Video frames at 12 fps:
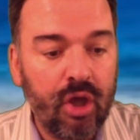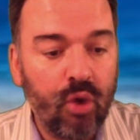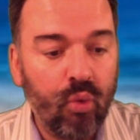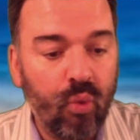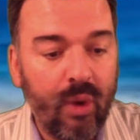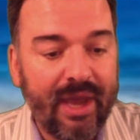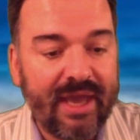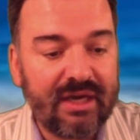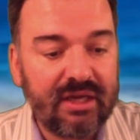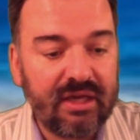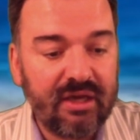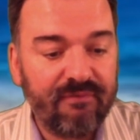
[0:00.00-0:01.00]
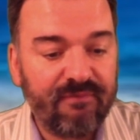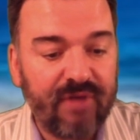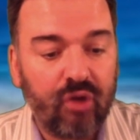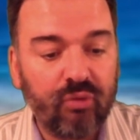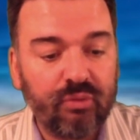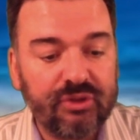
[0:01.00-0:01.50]
When
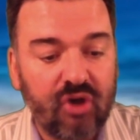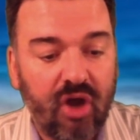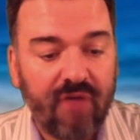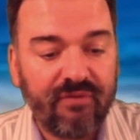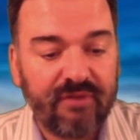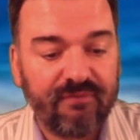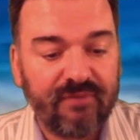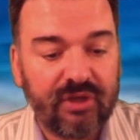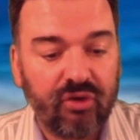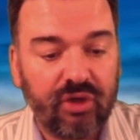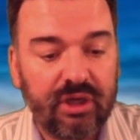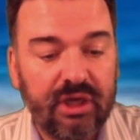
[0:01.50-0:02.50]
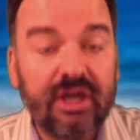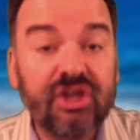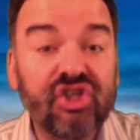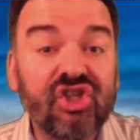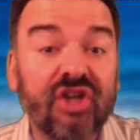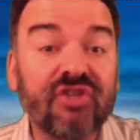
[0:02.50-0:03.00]
Felton was off of the field,
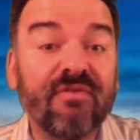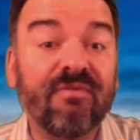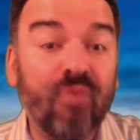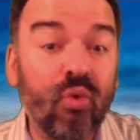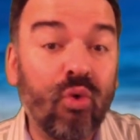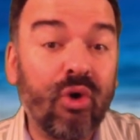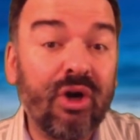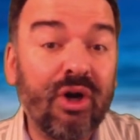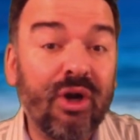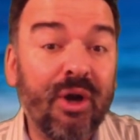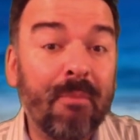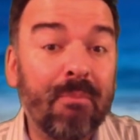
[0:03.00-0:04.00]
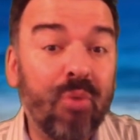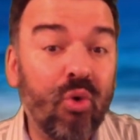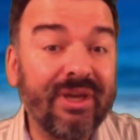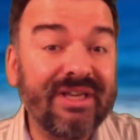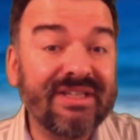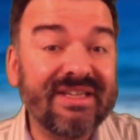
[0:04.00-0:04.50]
just
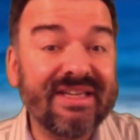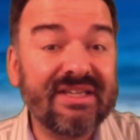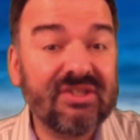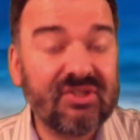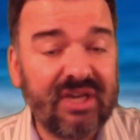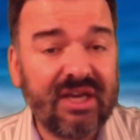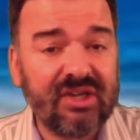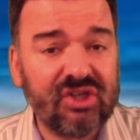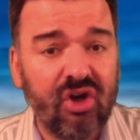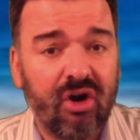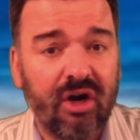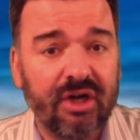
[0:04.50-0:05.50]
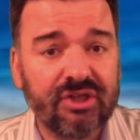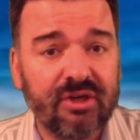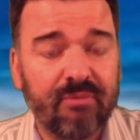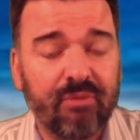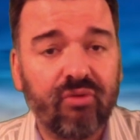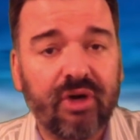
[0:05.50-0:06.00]
4.6 yards
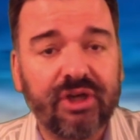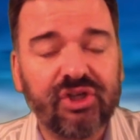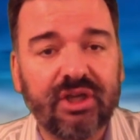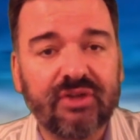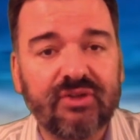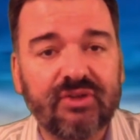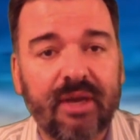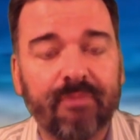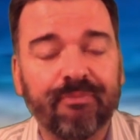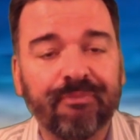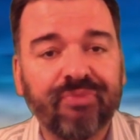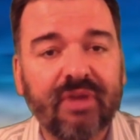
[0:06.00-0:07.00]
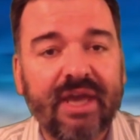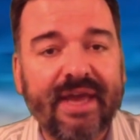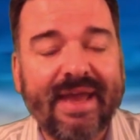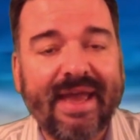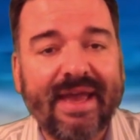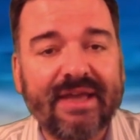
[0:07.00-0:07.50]
per rushing attempt. And
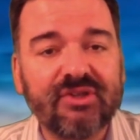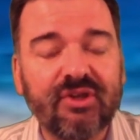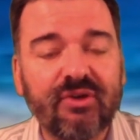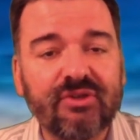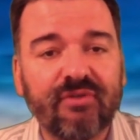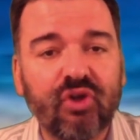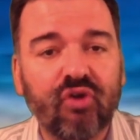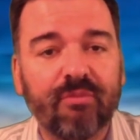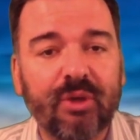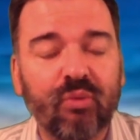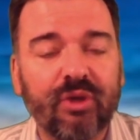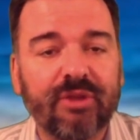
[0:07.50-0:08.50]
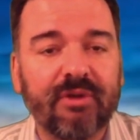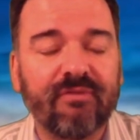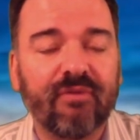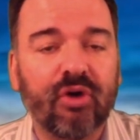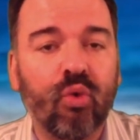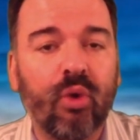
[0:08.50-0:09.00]
as those of you who've been with me
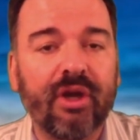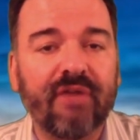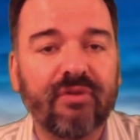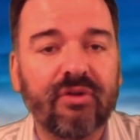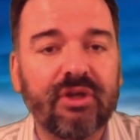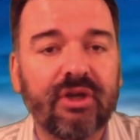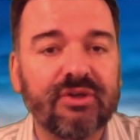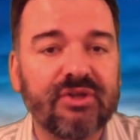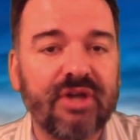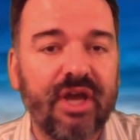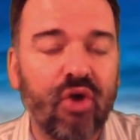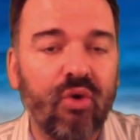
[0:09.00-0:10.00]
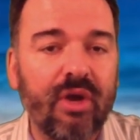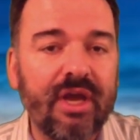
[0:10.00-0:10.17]
for quite a few years know,